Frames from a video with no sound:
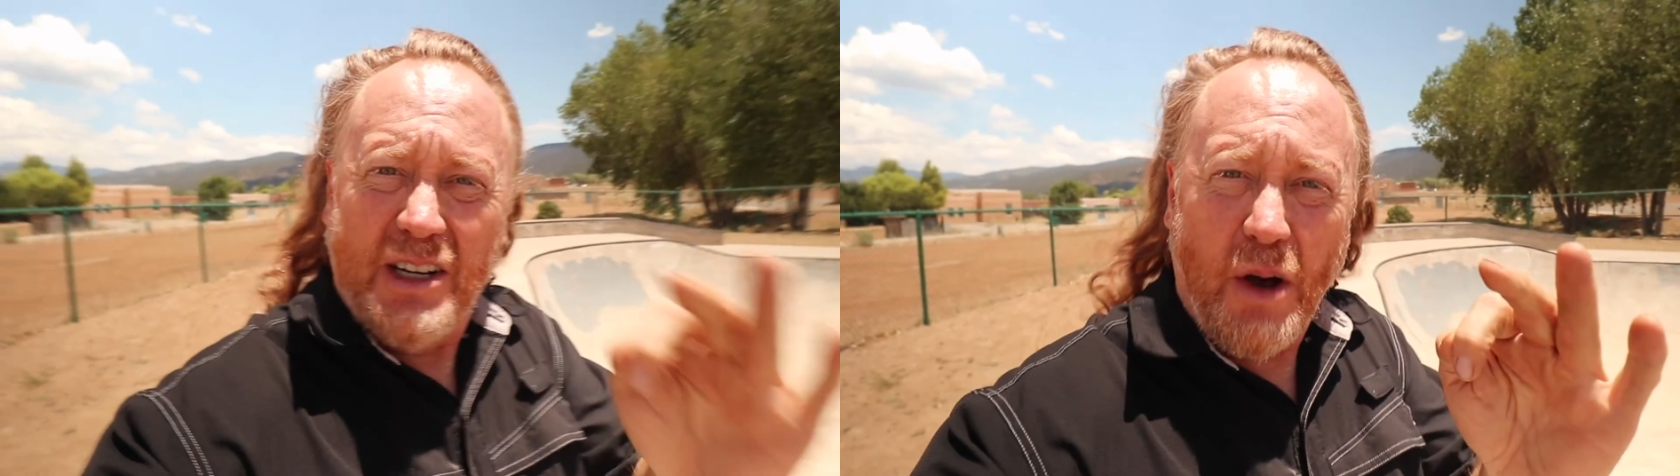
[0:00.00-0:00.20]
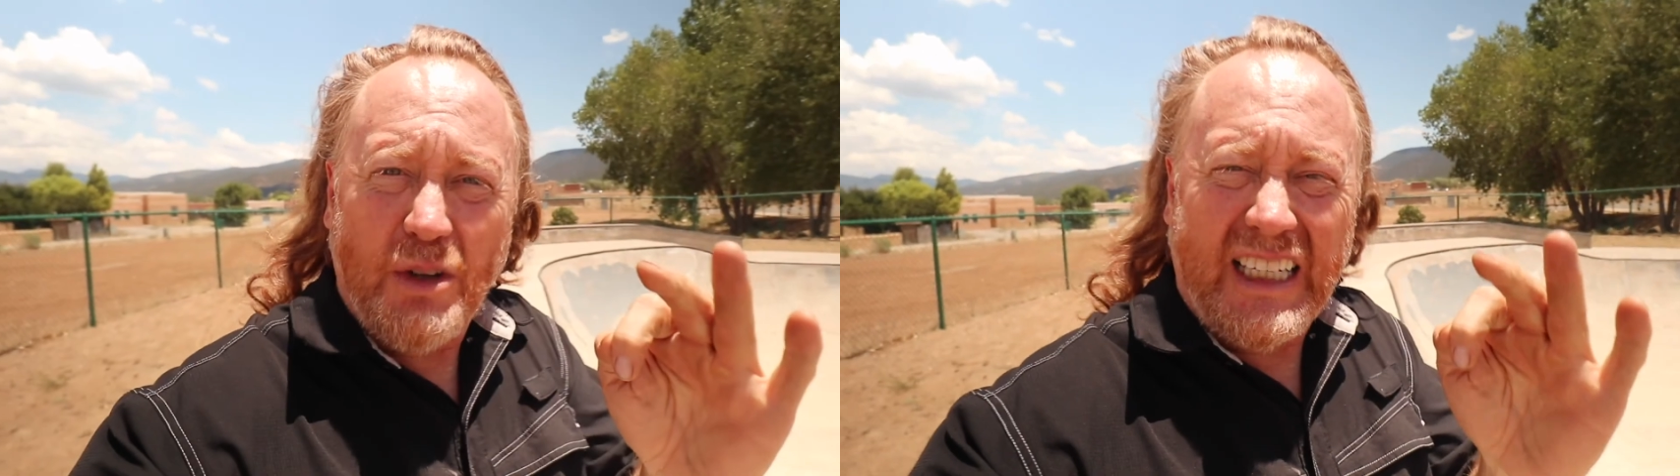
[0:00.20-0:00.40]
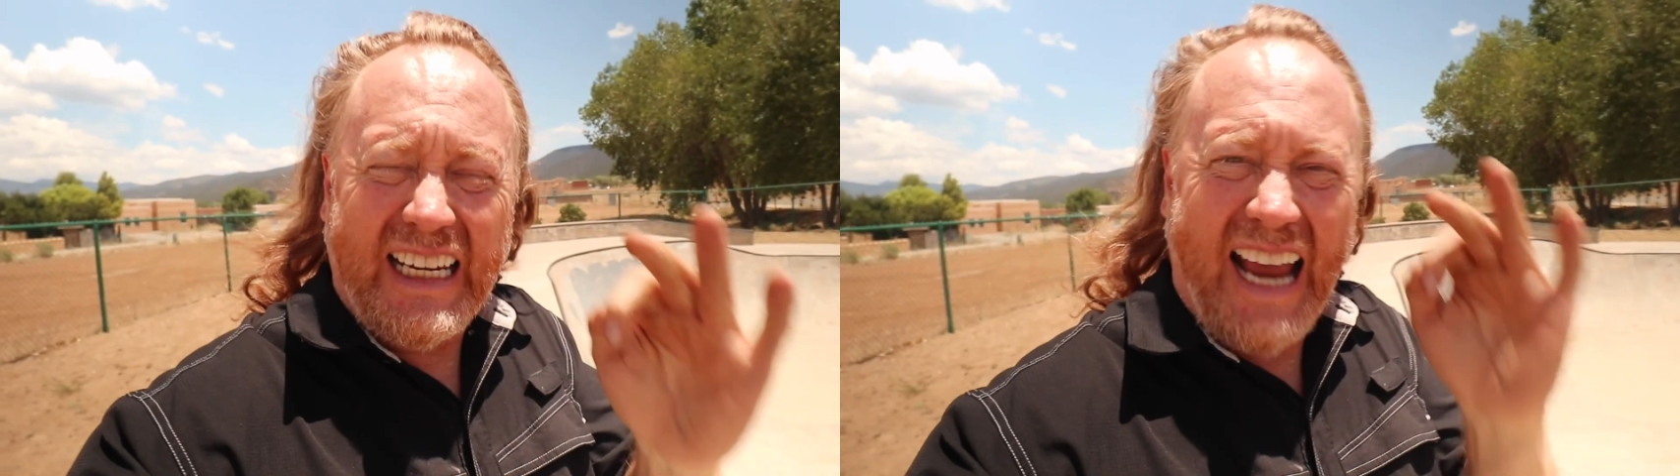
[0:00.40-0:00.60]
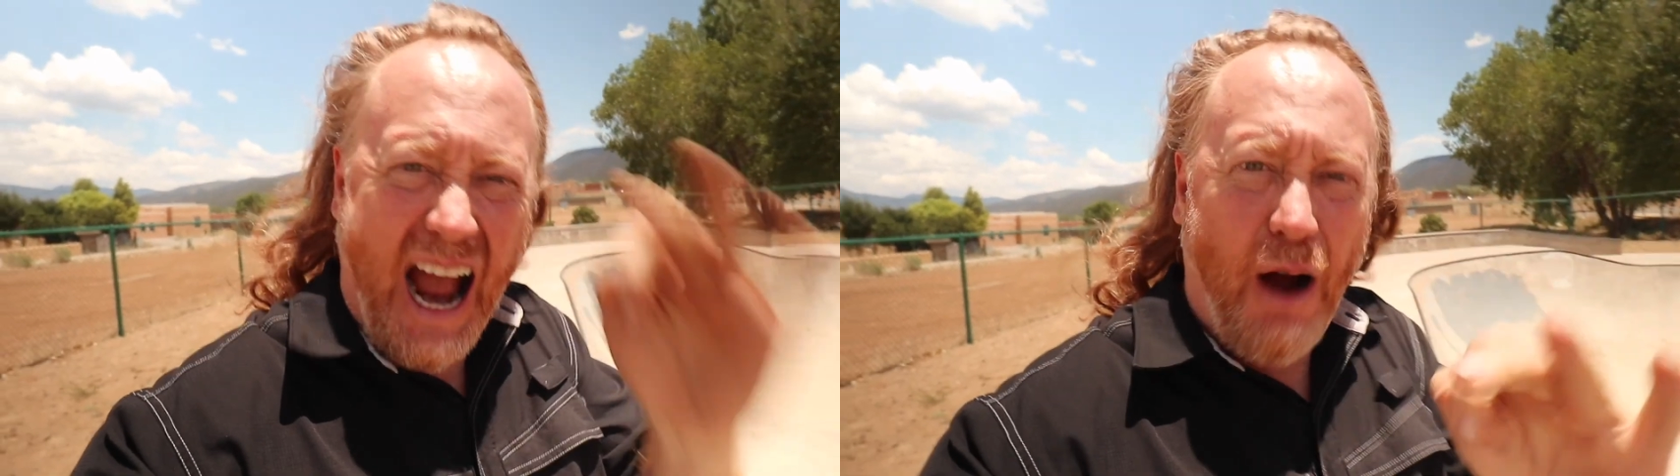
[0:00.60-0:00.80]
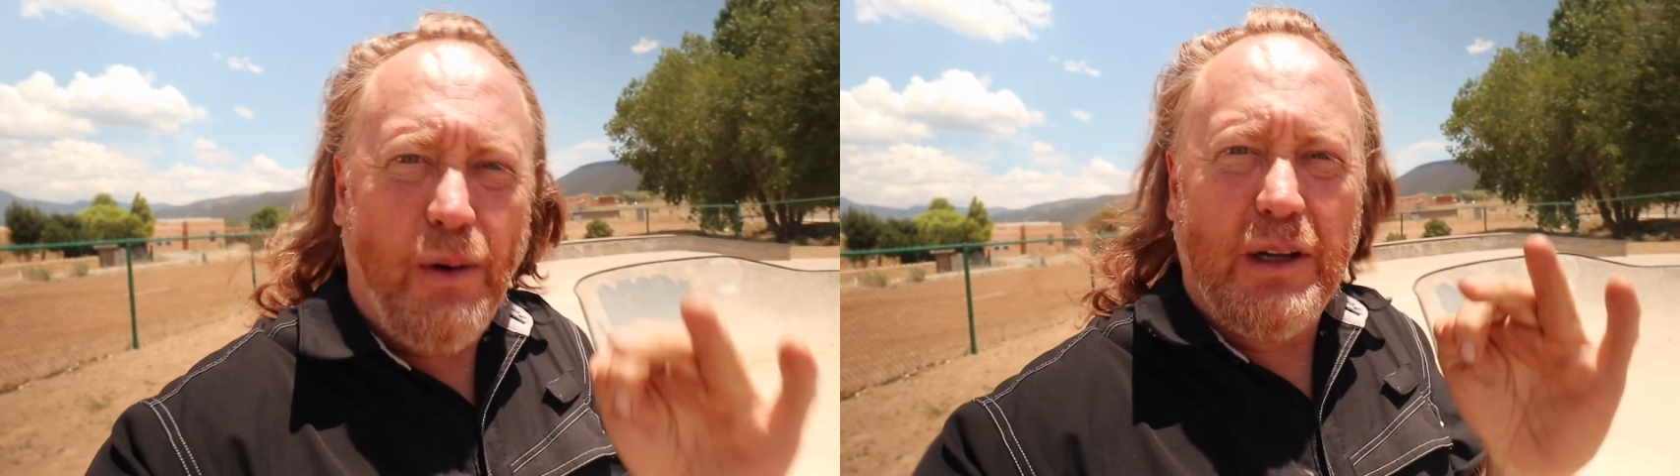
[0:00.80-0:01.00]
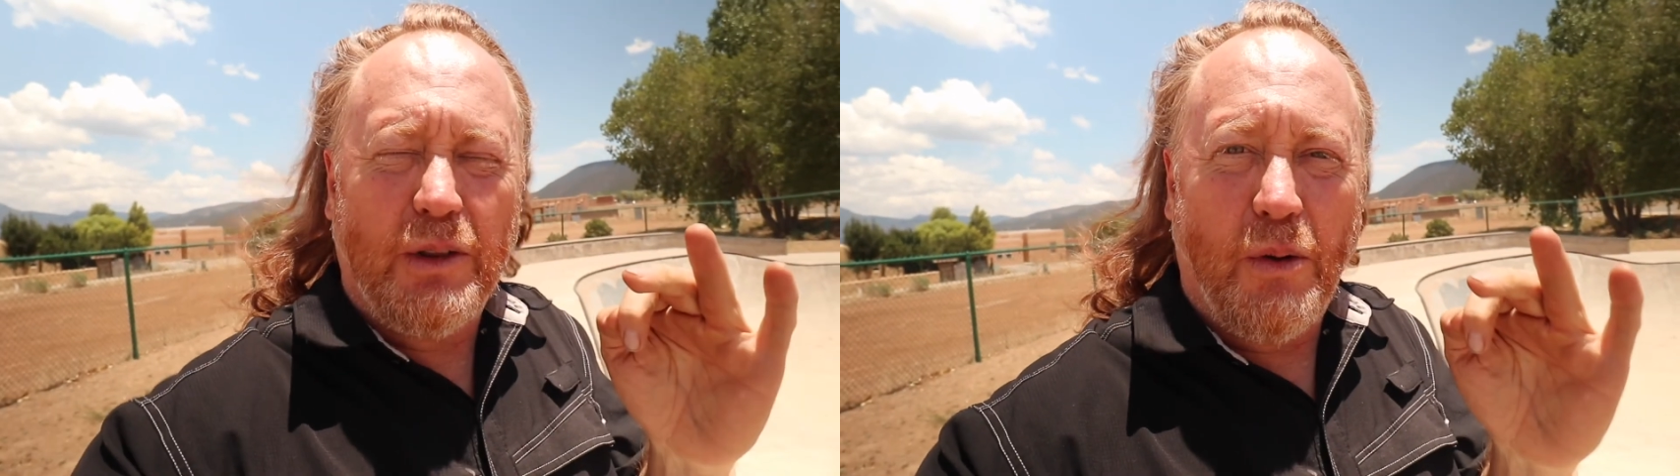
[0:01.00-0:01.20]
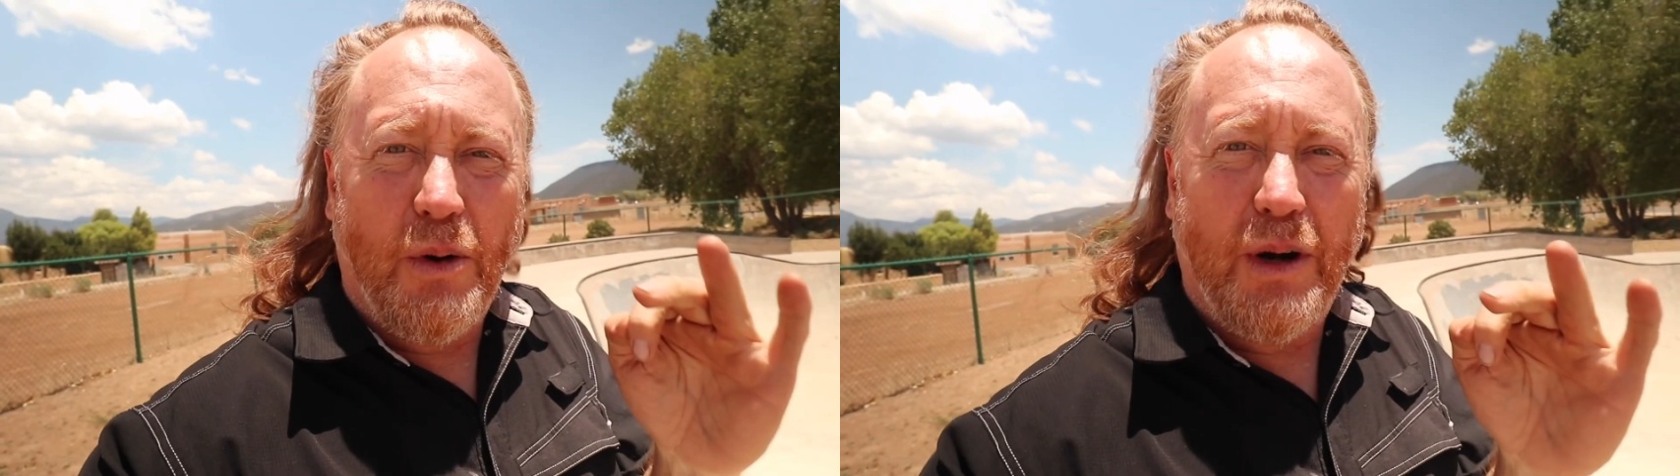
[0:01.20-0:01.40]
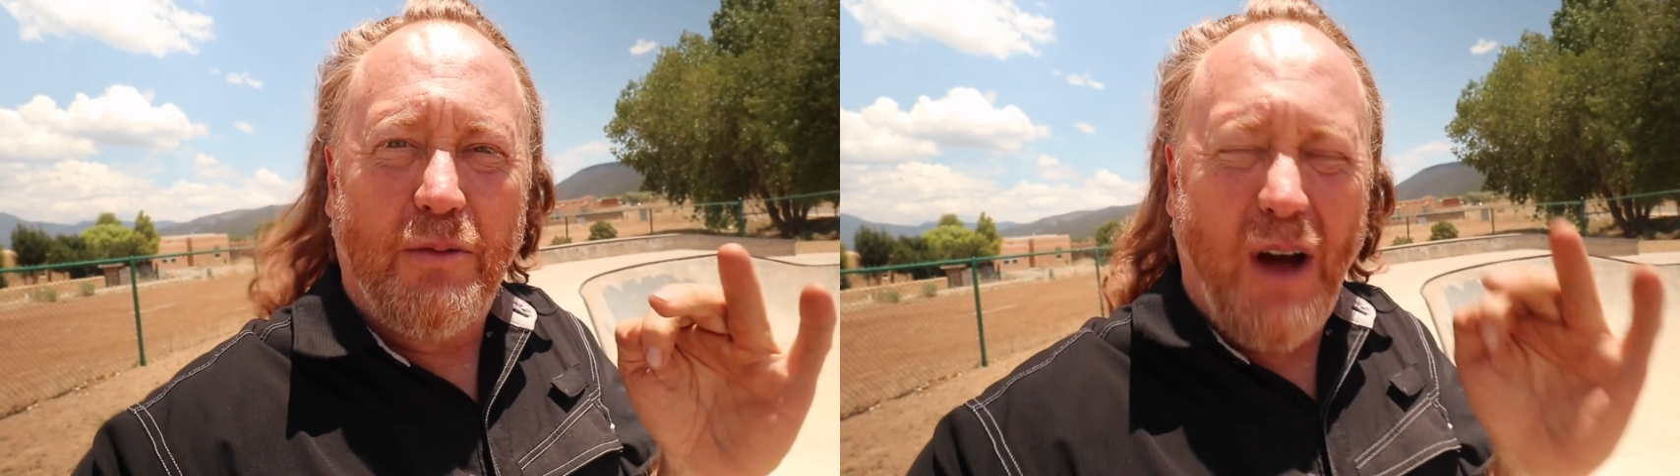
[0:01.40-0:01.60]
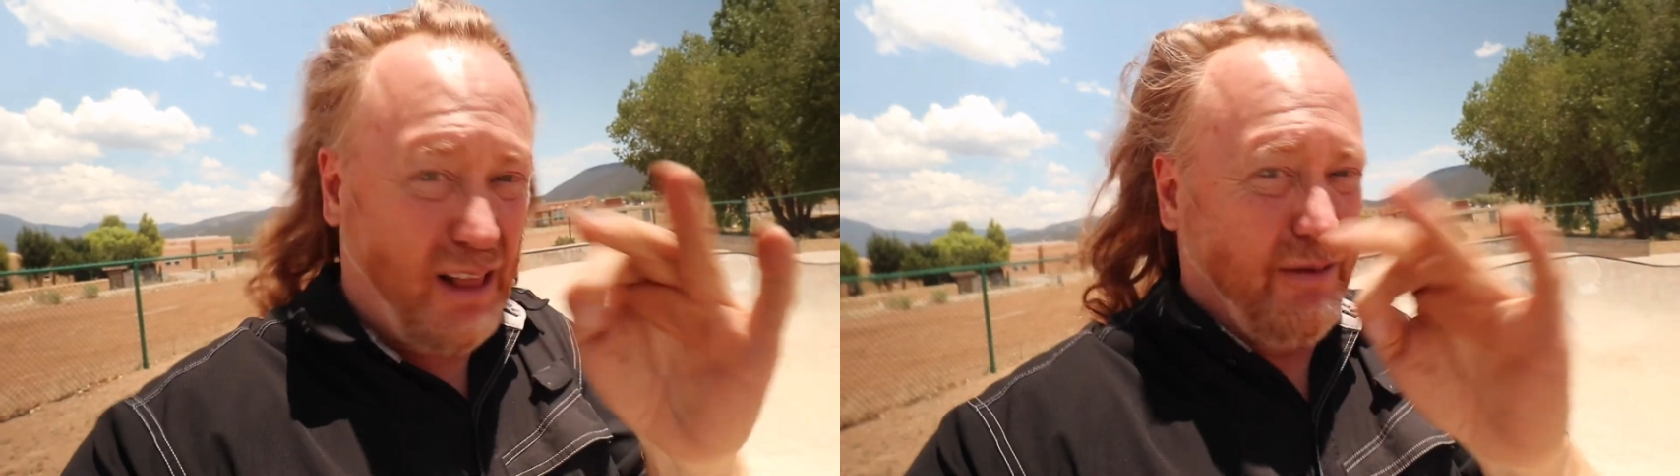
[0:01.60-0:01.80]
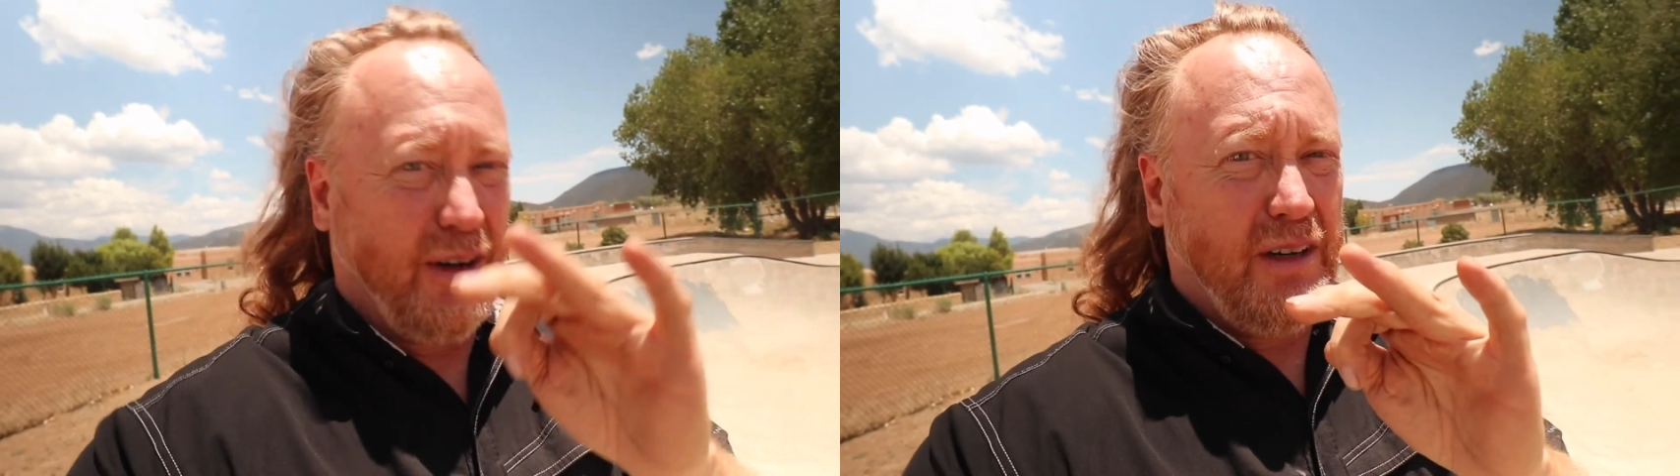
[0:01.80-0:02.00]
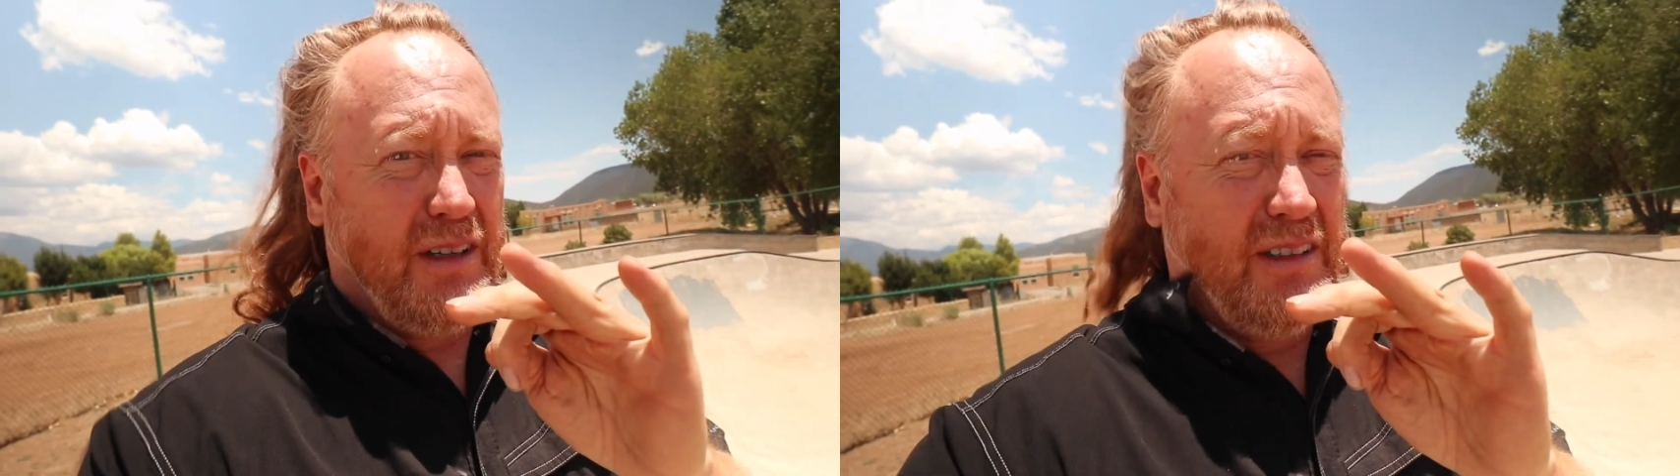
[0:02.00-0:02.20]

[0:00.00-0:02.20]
go see Howard and Lauren Welliver